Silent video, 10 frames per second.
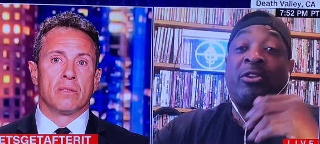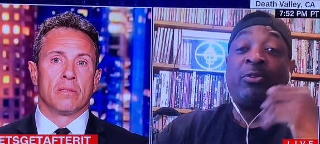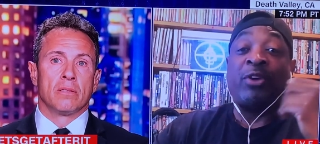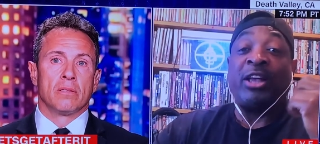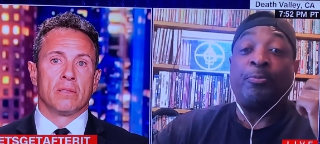Speaker 1: as his
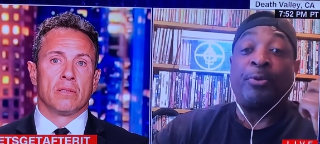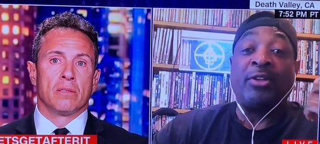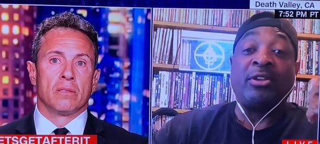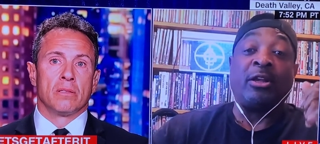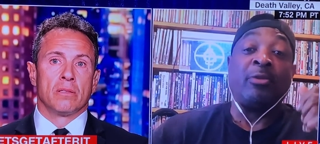vice
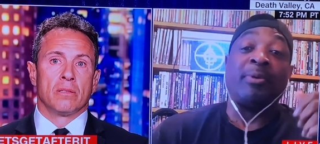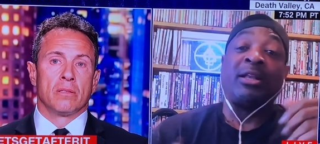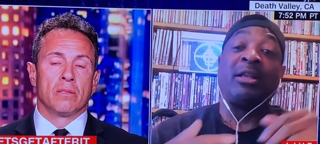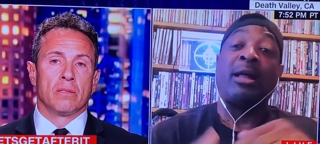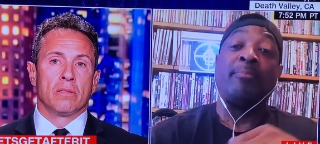president. You better
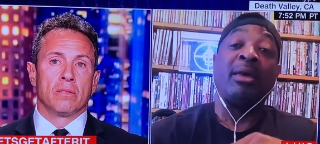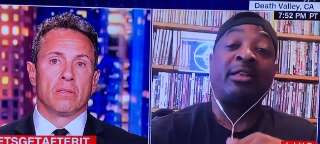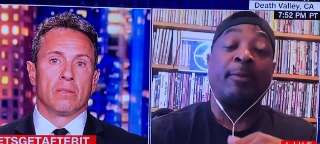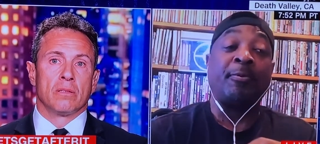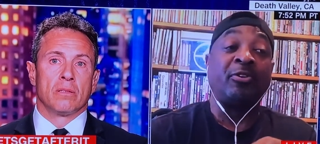not make
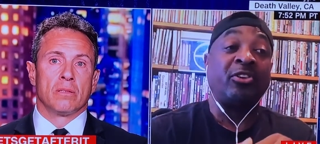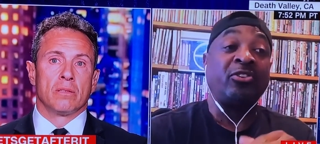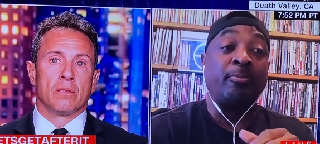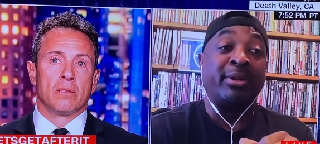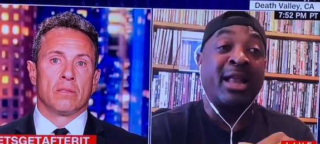that position
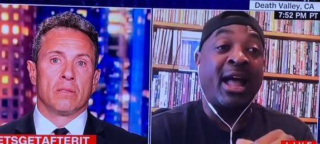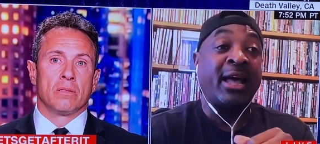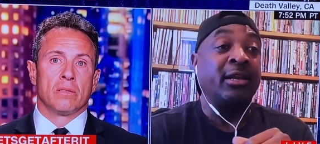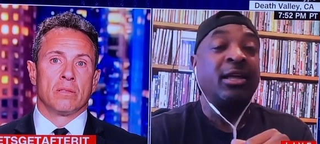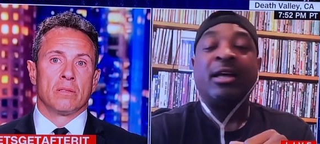benign.
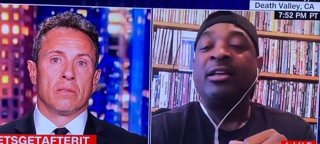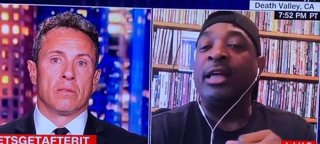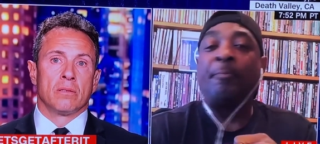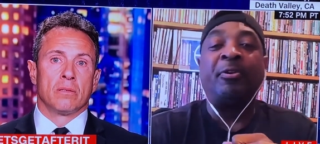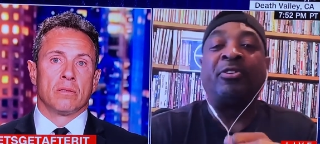That
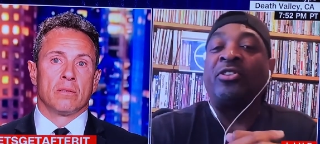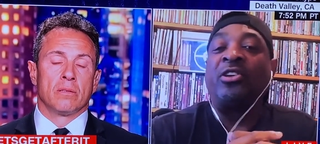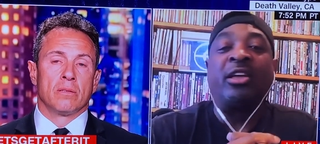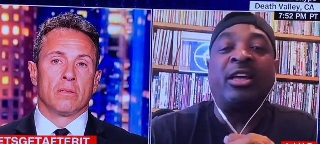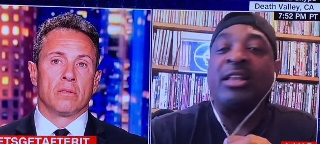position
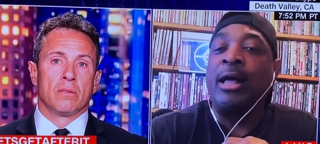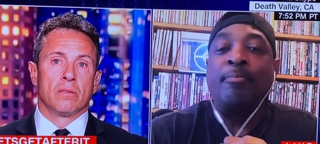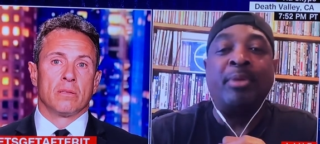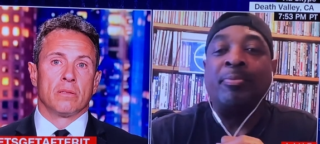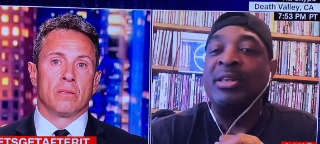cannot be
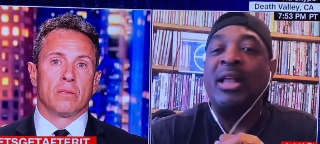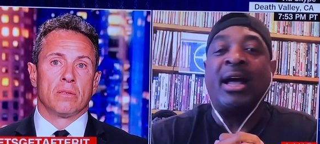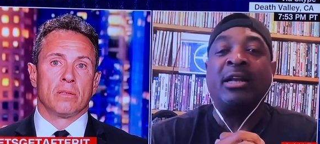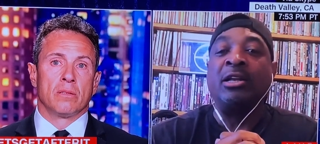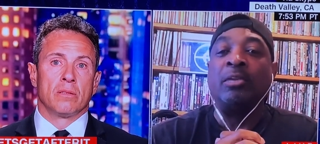benign
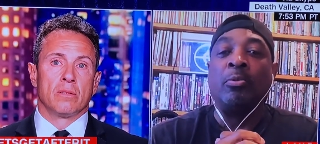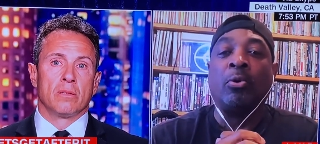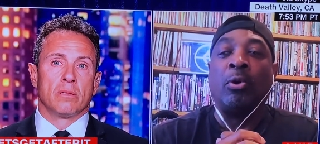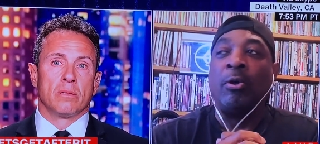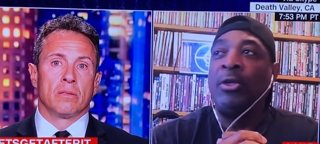anymore.
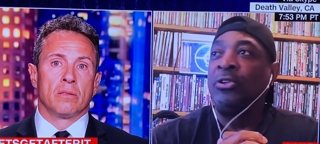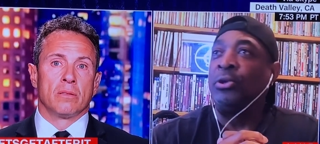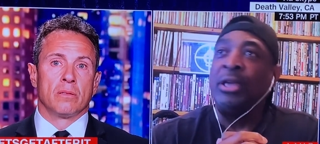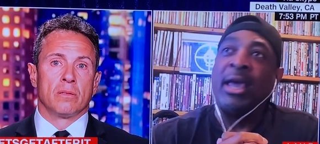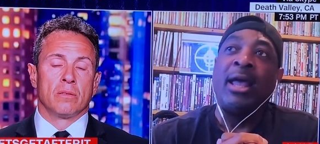Yep. So
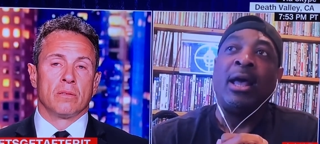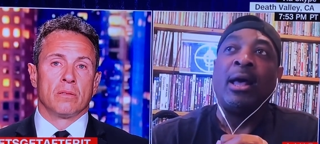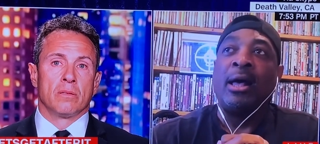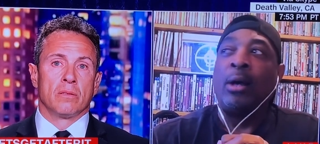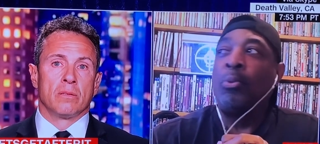yeah,
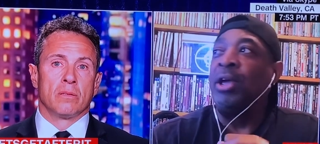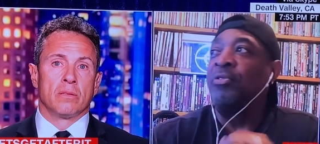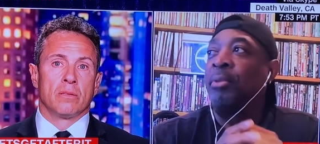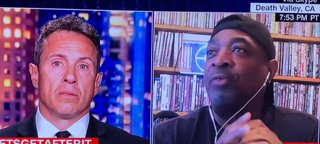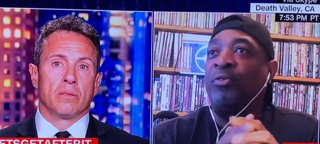I'm waving
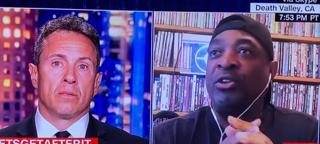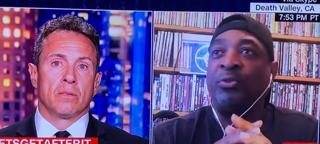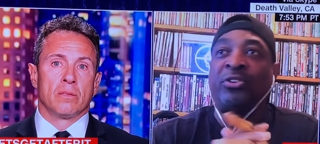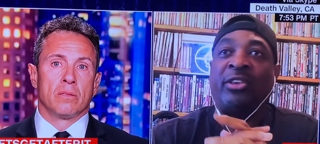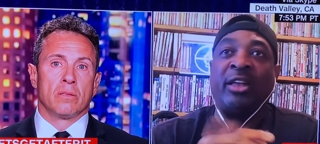my fist for
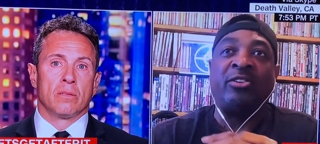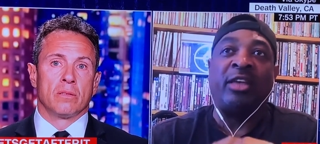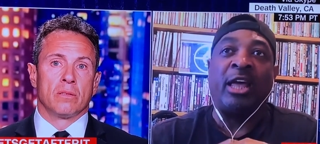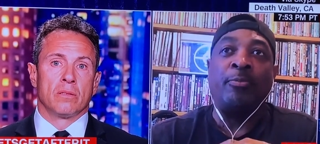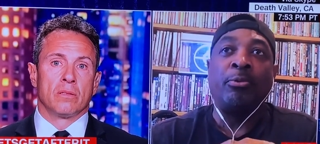Stacey
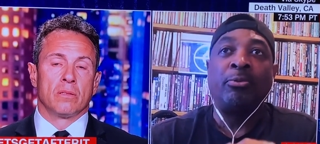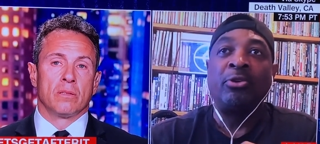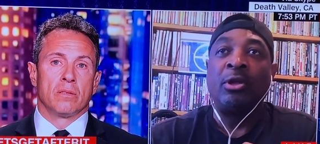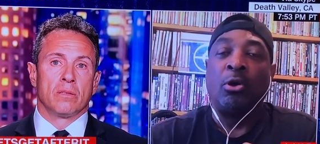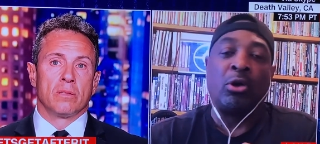Abrams
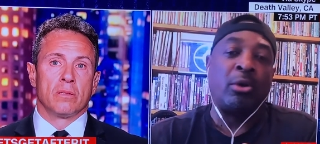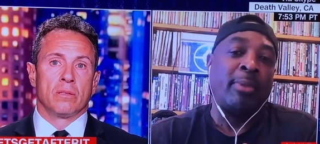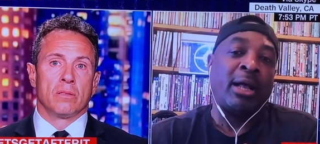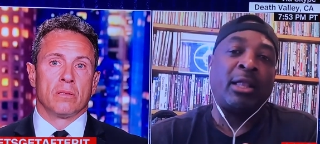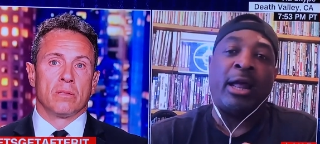or yep.
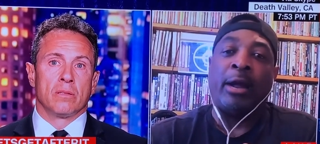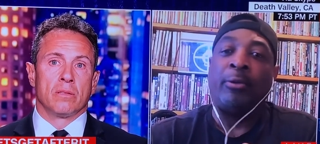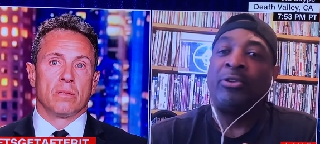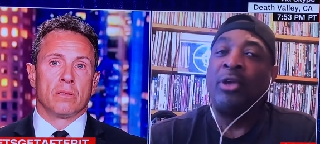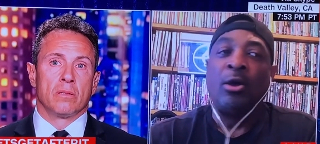Kamala
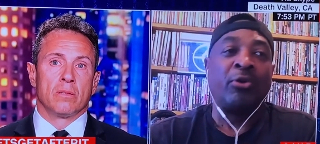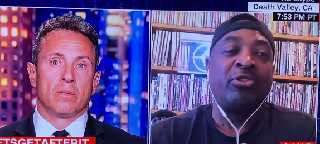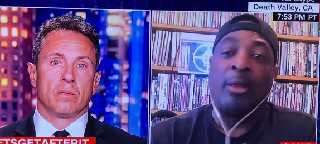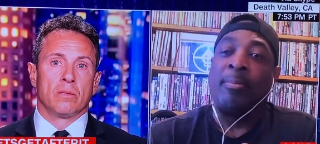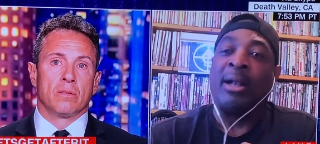Harris or
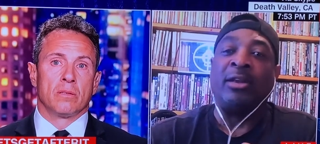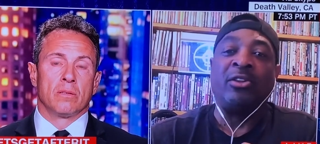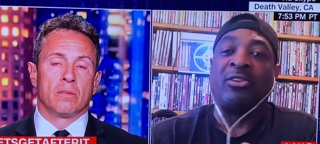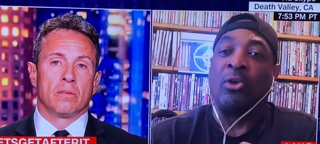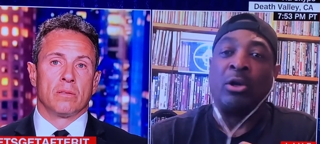somebody that's
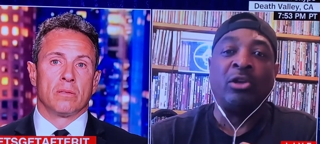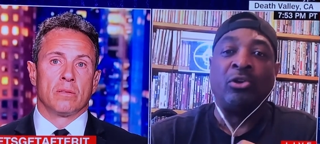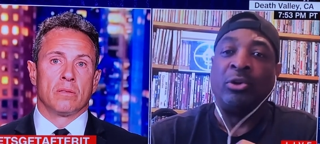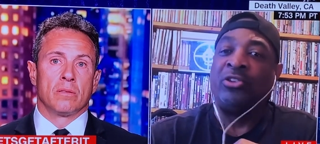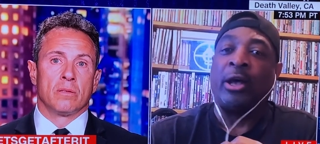going to do yep.
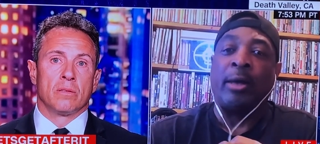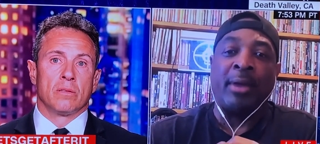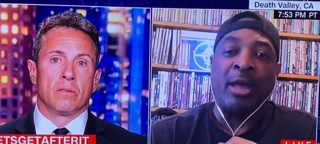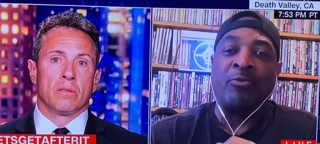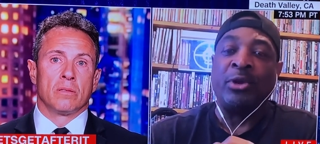the job
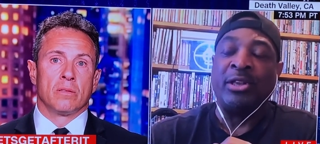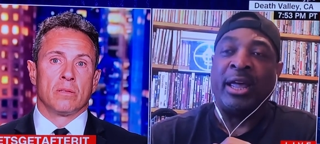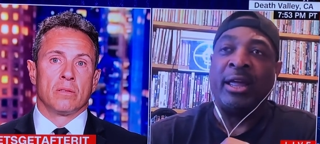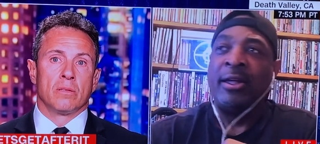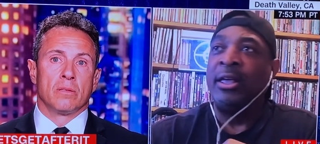every yep. day.
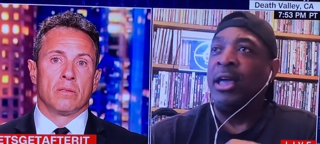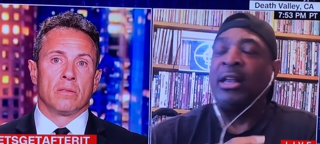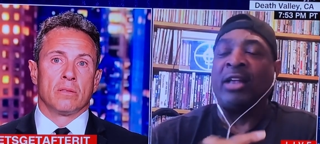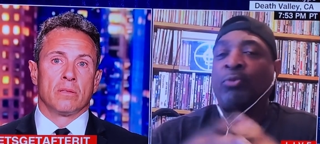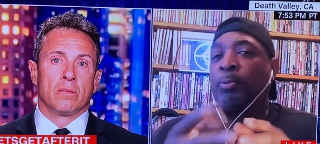Yep. And
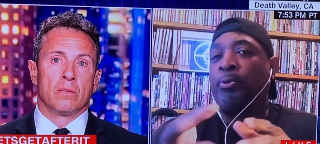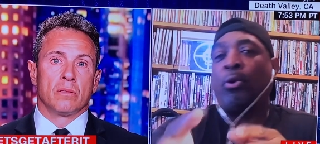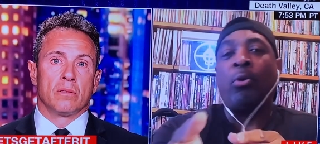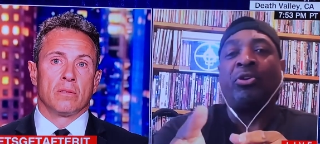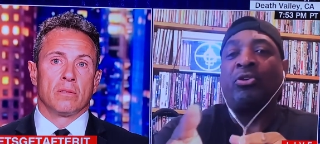that's what Paul
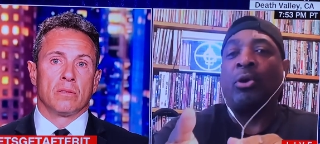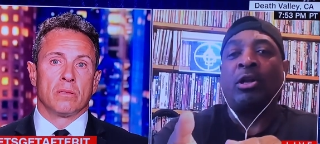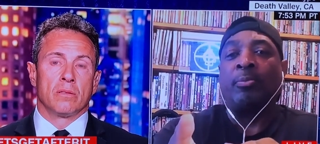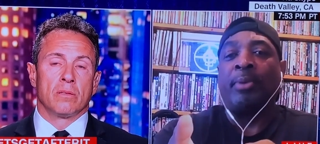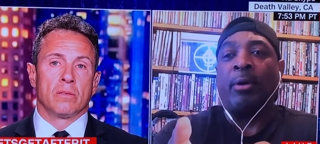was talking
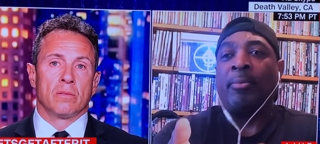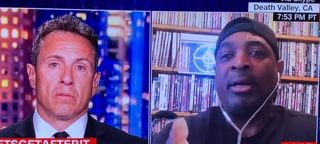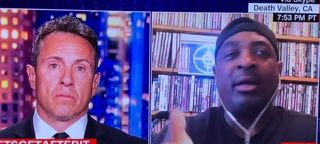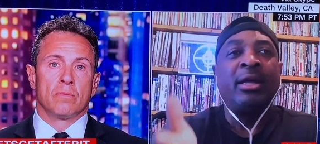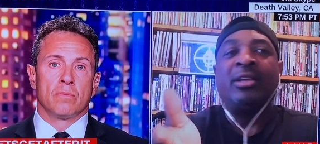about, man.